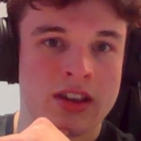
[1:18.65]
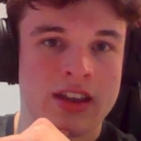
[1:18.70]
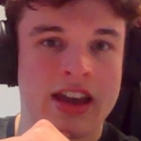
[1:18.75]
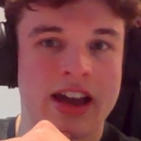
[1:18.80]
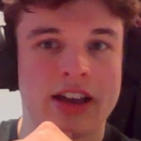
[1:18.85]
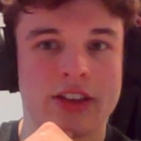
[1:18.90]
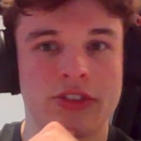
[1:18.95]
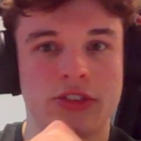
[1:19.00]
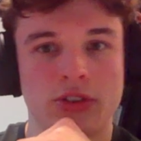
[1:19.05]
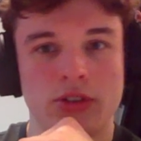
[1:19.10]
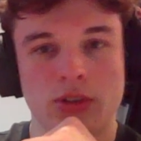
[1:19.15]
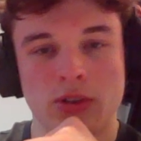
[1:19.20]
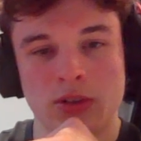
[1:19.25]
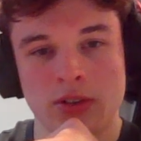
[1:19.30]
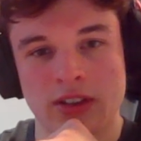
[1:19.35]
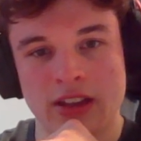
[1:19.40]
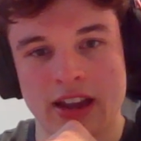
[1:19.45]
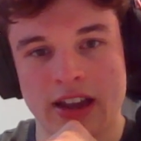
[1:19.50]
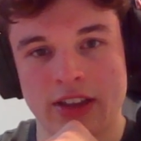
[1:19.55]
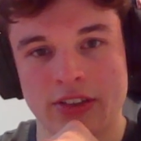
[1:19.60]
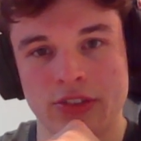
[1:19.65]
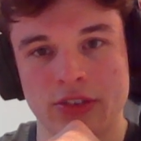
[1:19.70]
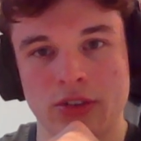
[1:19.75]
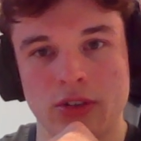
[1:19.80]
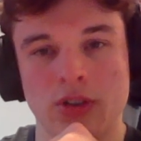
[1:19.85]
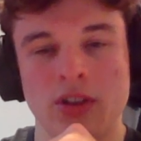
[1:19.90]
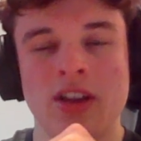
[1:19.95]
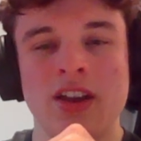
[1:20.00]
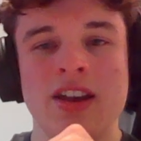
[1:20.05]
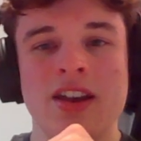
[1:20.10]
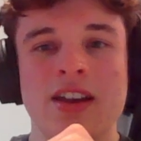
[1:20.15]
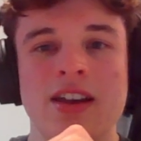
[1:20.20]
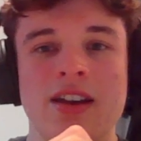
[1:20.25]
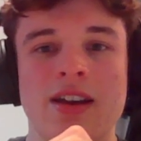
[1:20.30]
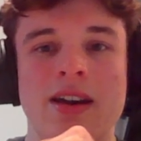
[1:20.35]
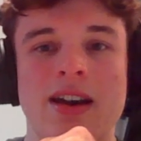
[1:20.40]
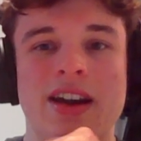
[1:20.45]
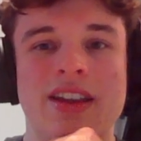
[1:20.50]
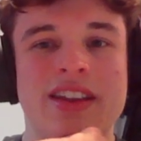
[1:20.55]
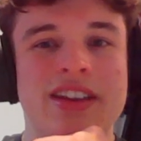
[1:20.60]
castle, castle,
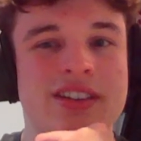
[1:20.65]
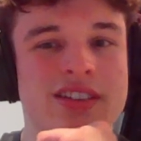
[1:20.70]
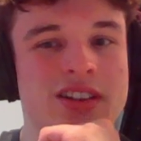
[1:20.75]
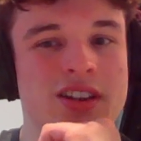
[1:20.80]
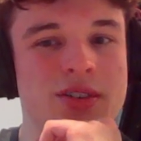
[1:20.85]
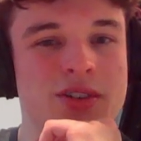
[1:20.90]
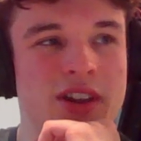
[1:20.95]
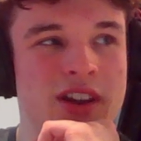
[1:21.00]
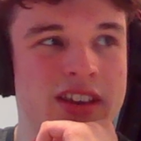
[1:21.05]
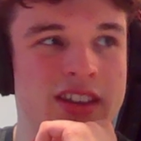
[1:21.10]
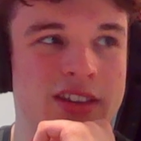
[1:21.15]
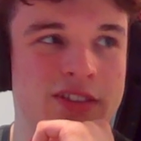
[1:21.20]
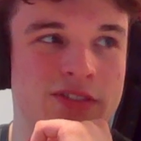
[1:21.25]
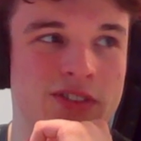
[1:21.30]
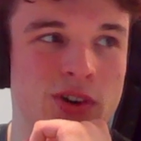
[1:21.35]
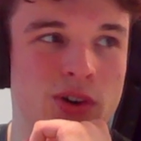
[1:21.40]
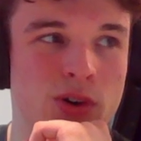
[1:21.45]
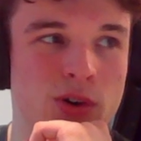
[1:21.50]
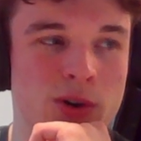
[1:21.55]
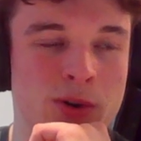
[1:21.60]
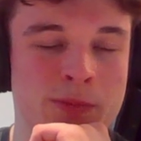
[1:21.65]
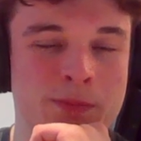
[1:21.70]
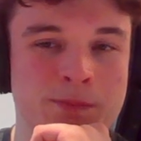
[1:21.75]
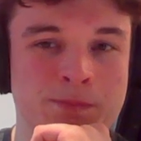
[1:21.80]
and here I go knight e4.